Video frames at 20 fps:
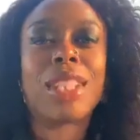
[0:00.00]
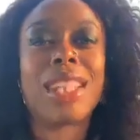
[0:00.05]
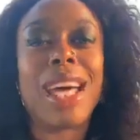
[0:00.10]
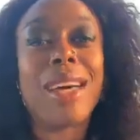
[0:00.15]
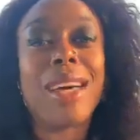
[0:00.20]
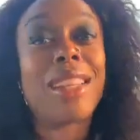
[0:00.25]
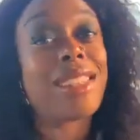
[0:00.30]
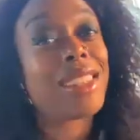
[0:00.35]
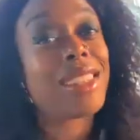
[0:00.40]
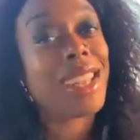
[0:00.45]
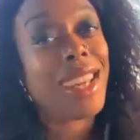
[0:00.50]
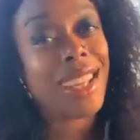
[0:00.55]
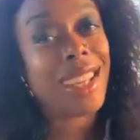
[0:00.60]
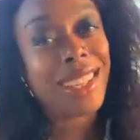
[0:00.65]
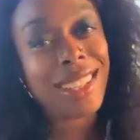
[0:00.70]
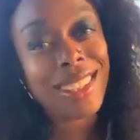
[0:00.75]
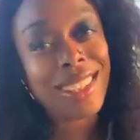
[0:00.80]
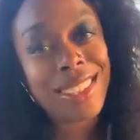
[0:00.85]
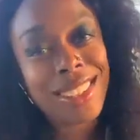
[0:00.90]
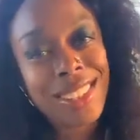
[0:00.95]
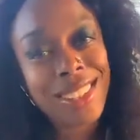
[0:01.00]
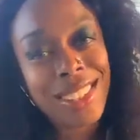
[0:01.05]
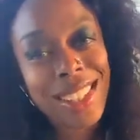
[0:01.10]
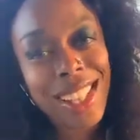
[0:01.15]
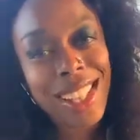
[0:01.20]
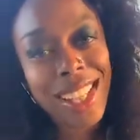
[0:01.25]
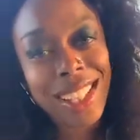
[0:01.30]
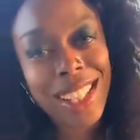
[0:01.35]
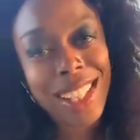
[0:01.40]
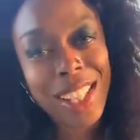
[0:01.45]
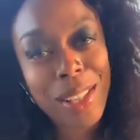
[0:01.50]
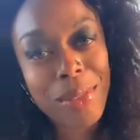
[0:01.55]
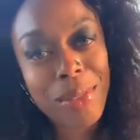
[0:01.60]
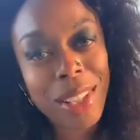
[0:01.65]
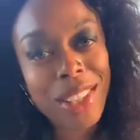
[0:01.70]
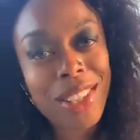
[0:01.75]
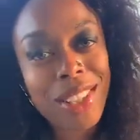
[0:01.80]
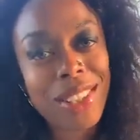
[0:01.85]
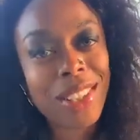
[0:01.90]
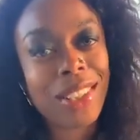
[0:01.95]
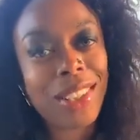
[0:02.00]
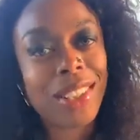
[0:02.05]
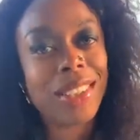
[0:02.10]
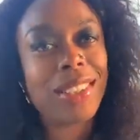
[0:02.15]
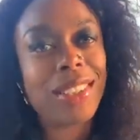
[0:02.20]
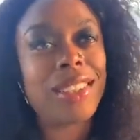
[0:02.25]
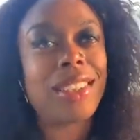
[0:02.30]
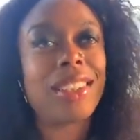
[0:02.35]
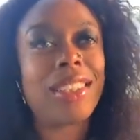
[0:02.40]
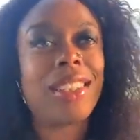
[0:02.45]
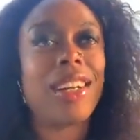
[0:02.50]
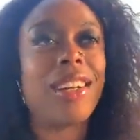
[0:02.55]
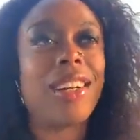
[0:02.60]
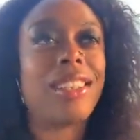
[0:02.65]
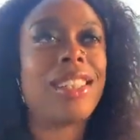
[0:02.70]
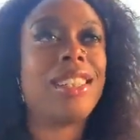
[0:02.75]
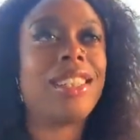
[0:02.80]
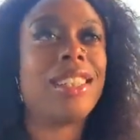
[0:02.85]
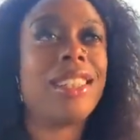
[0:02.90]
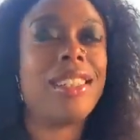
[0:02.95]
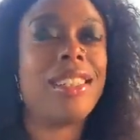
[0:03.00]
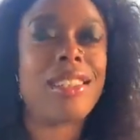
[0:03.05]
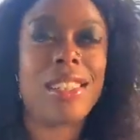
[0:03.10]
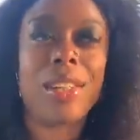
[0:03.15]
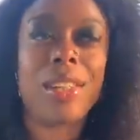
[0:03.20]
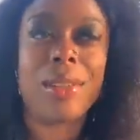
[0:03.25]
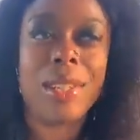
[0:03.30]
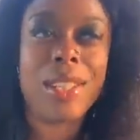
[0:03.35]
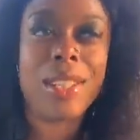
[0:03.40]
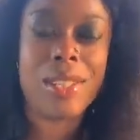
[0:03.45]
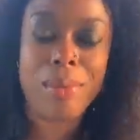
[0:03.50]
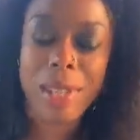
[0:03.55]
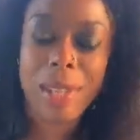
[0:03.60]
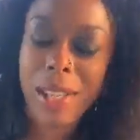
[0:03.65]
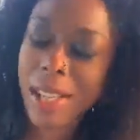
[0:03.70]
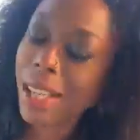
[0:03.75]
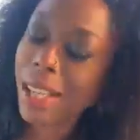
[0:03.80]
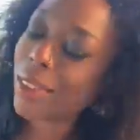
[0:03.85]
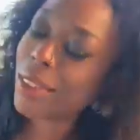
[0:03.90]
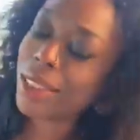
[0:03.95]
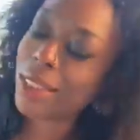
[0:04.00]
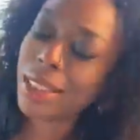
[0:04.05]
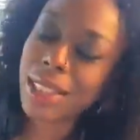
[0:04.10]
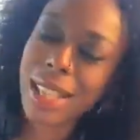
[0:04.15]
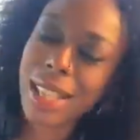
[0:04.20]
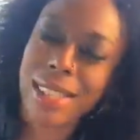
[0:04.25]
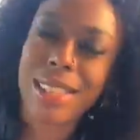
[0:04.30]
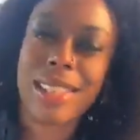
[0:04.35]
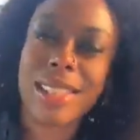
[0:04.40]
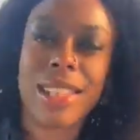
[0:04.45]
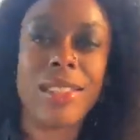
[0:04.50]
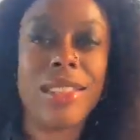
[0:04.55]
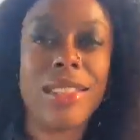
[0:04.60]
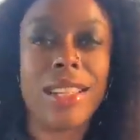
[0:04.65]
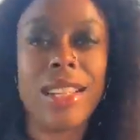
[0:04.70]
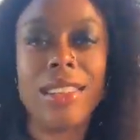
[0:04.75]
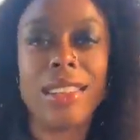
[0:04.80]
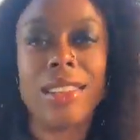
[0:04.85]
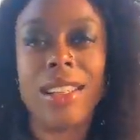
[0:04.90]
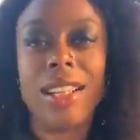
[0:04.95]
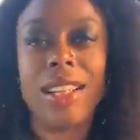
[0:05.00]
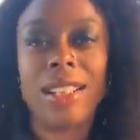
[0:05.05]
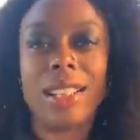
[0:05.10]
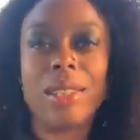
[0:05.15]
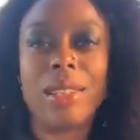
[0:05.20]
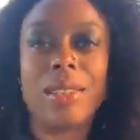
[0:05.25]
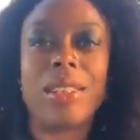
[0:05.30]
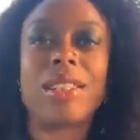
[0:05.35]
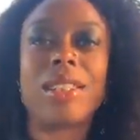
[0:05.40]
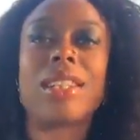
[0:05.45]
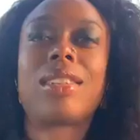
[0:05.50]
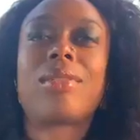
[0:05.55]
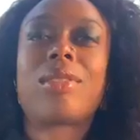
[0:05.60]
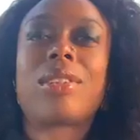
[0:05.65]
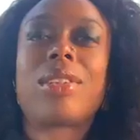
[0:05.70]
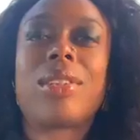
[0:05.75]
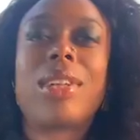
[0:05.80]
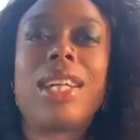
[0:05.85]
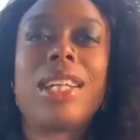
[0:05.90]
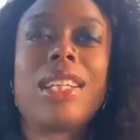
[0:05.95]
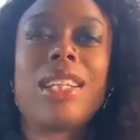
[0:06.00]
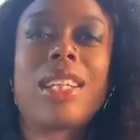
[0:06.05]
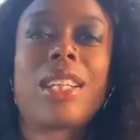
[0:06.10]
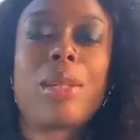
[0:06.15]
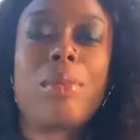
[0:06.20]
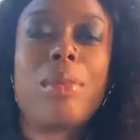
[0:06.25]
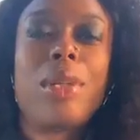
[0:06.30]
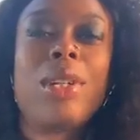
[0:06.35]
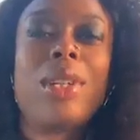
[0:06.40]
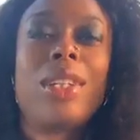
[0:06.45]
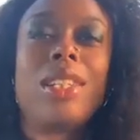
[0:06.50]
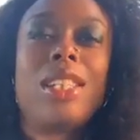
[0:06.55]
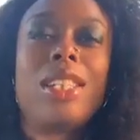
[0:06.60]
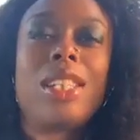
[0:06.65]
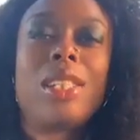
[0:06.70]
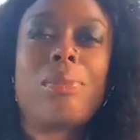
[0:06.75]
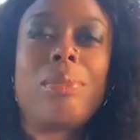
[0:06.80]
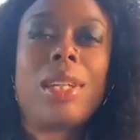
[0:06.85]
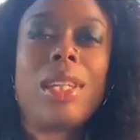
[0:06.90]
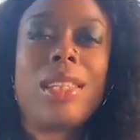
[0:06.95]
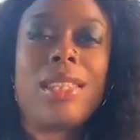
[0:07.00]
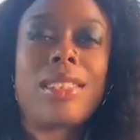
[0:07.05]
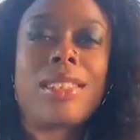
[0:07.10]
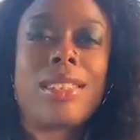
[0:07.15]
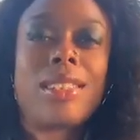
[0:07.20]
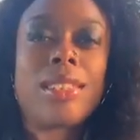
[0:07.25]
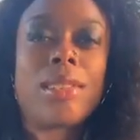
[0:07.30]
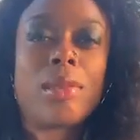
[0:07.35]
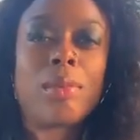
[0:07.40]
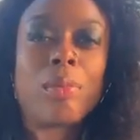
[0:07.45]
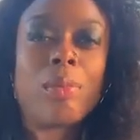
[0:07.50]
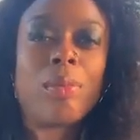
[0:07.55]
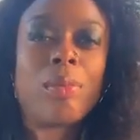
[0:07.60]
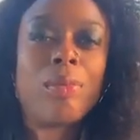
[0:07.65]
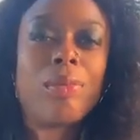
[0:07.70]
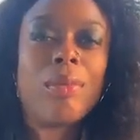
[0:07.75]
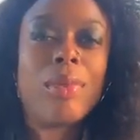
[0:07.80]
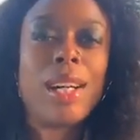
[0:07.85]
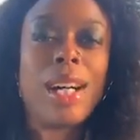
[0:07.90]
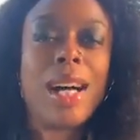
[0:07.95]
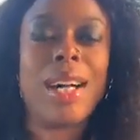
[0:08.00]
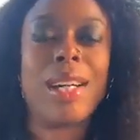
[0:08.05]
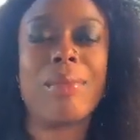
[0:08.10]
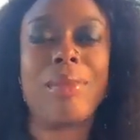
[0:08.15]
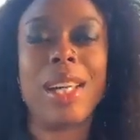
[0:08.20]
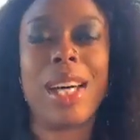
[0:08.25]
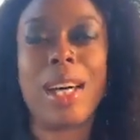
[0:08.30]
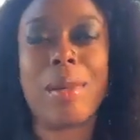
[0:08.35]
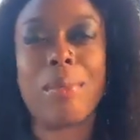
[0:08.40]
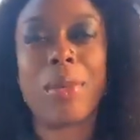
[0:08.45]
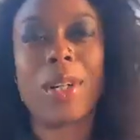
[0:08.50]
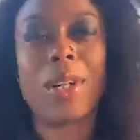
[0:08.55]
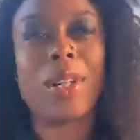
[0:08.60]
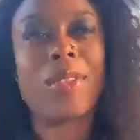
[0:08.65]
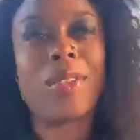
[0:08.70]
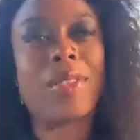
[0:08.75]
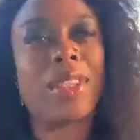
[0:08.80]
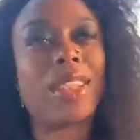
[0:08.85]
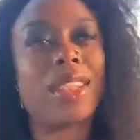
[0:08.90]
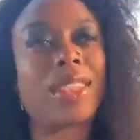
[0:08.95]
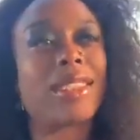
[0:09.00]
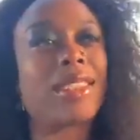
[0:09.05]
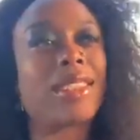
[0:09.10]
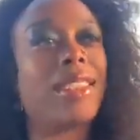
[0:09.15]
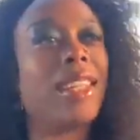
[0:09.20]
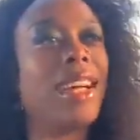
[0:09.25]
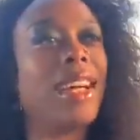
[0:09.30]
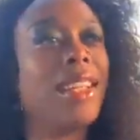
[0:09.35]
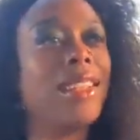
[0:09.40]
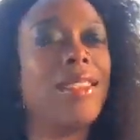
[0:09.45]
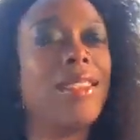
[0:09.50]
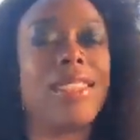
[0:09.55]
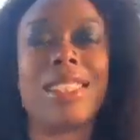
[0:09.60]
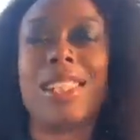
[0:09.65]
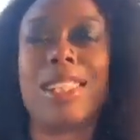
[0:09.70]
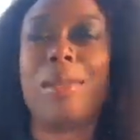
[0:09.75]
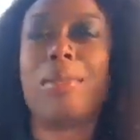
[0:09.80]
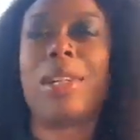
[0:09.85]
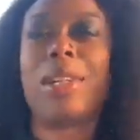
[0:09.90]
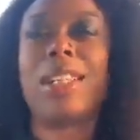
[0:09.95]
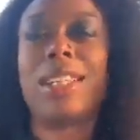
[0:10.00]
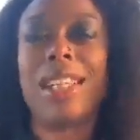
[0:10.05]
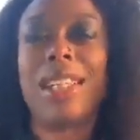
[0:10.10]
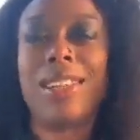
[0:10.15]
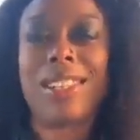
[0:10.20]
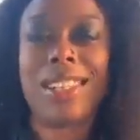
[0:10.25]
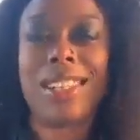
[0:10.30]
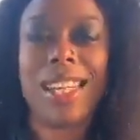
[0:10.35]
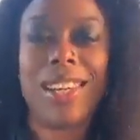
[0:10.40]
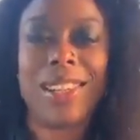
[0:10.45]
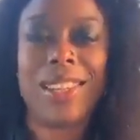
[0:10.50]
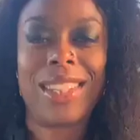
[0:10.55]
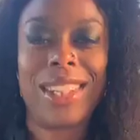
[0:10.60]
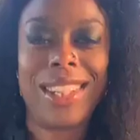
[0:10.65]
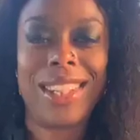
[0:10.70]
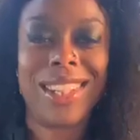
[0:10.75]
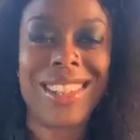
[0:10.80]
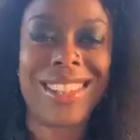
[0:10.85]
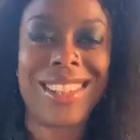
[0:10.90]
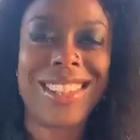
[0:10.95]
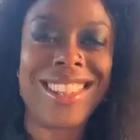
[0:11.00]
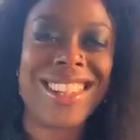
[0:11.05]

that aside, I care about y'all. RTD is always about having the necessary dialogue and creating a community space. I'm not perfect, neither is anybody else out here.